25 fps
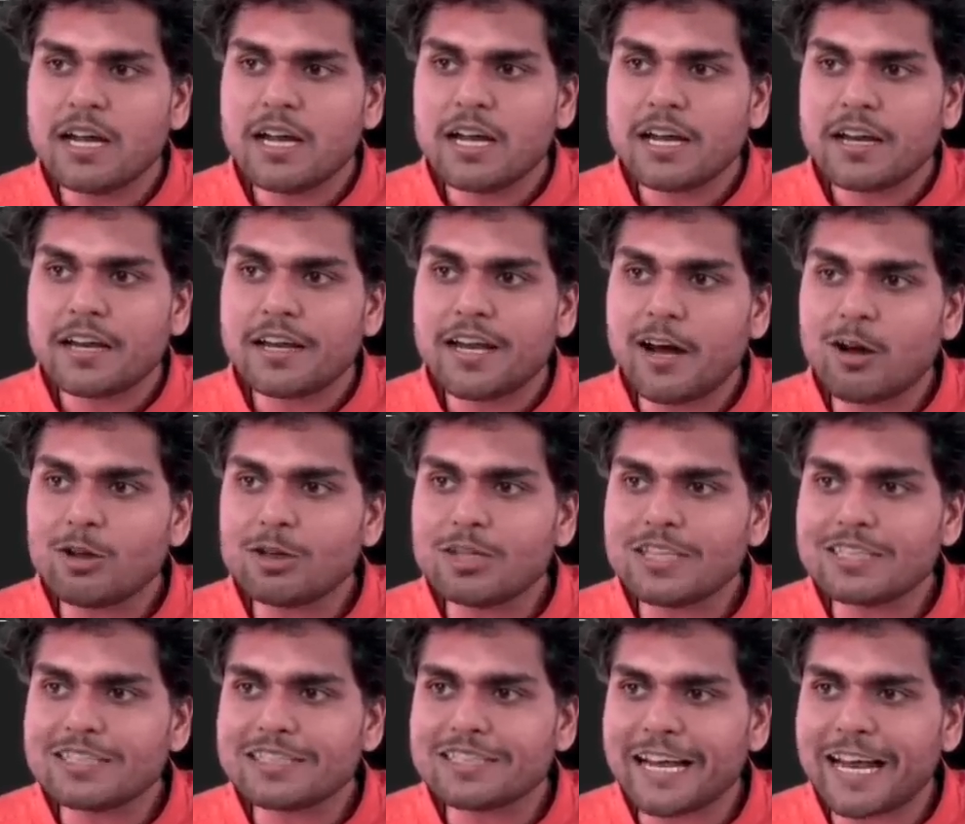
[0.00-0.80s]
Now
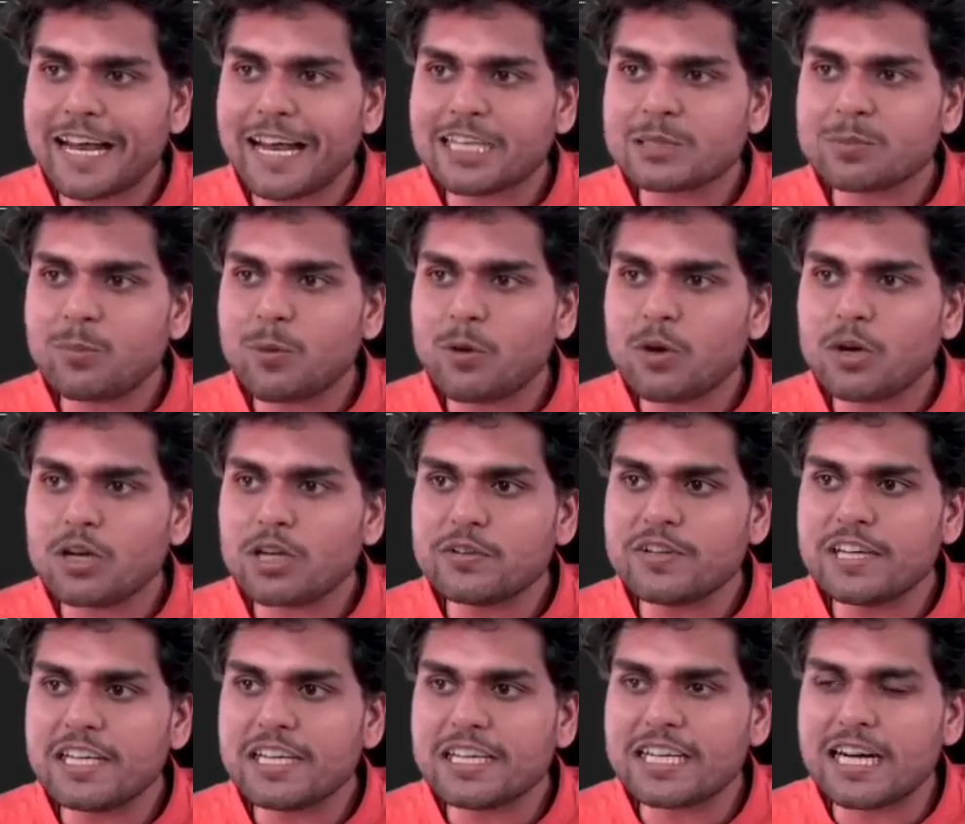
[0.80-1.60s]
this export
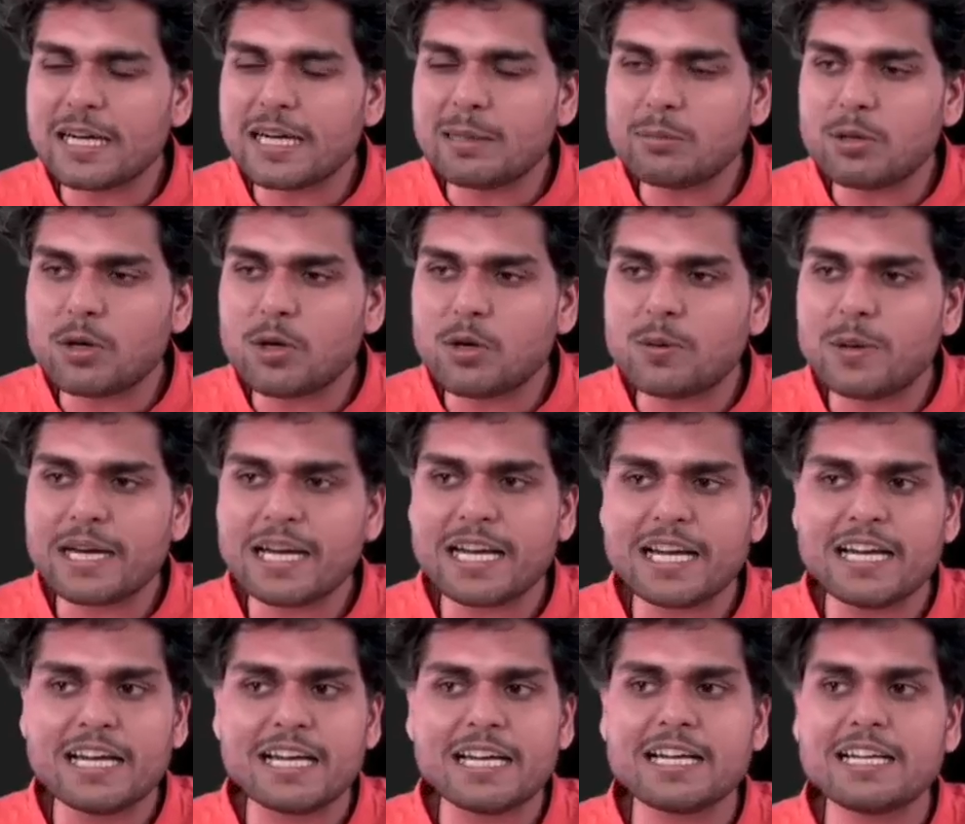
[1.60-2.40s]
will come over
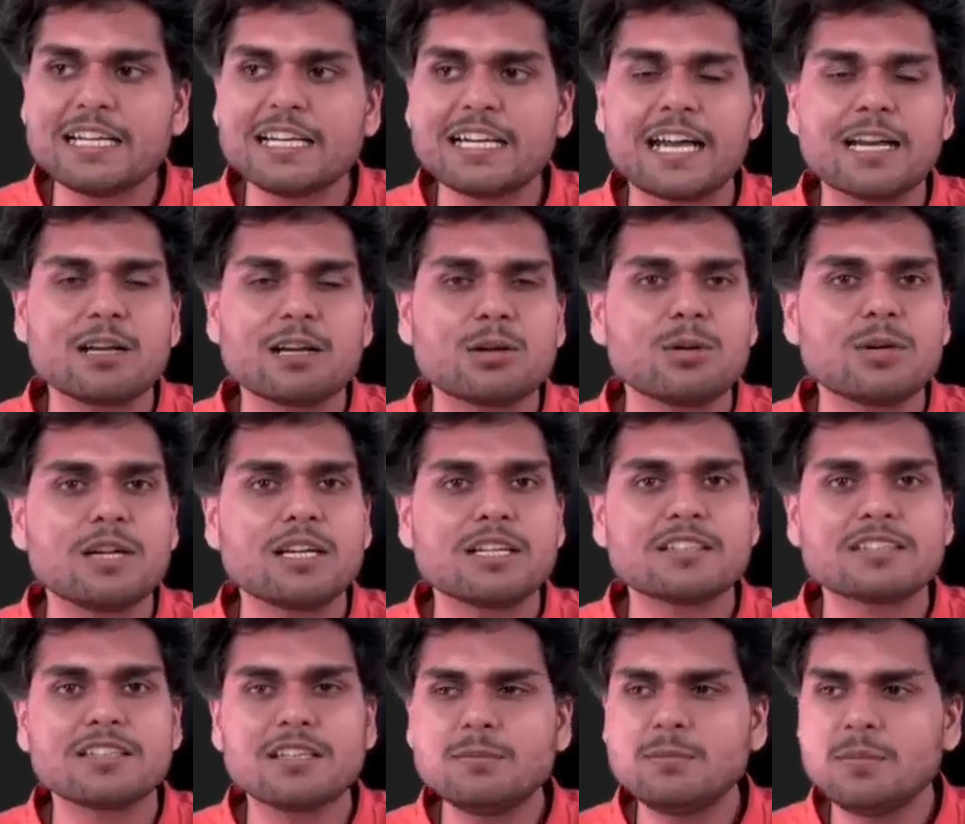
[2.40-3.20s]
here in calculate
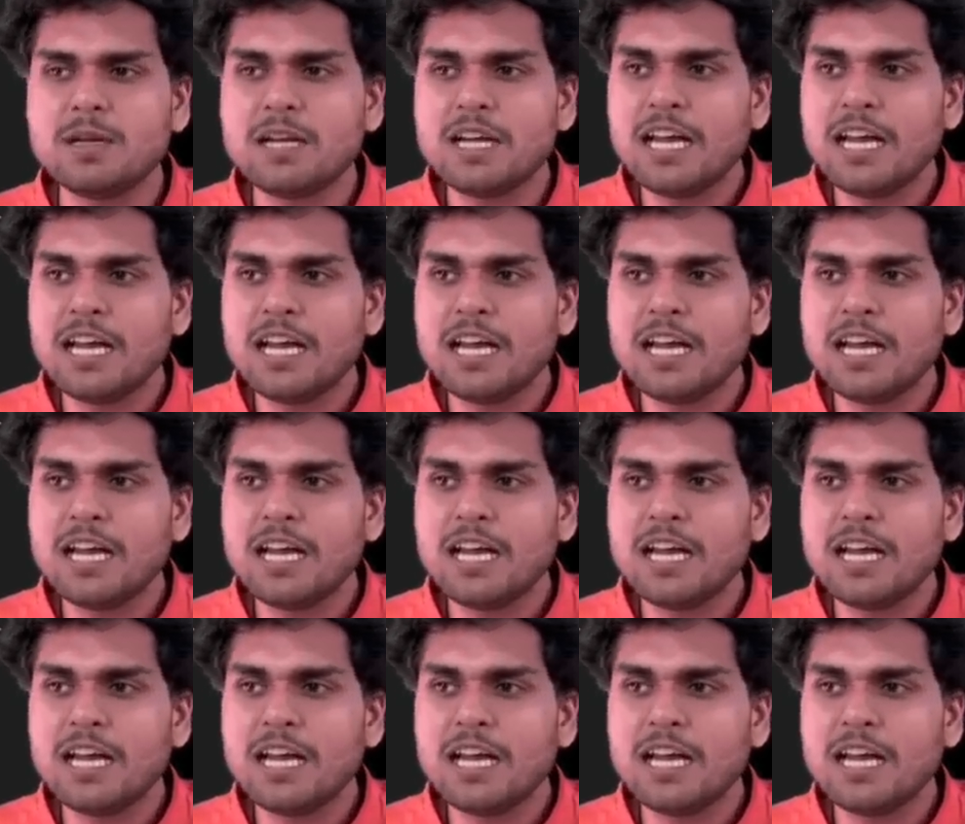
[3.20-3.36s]
sum.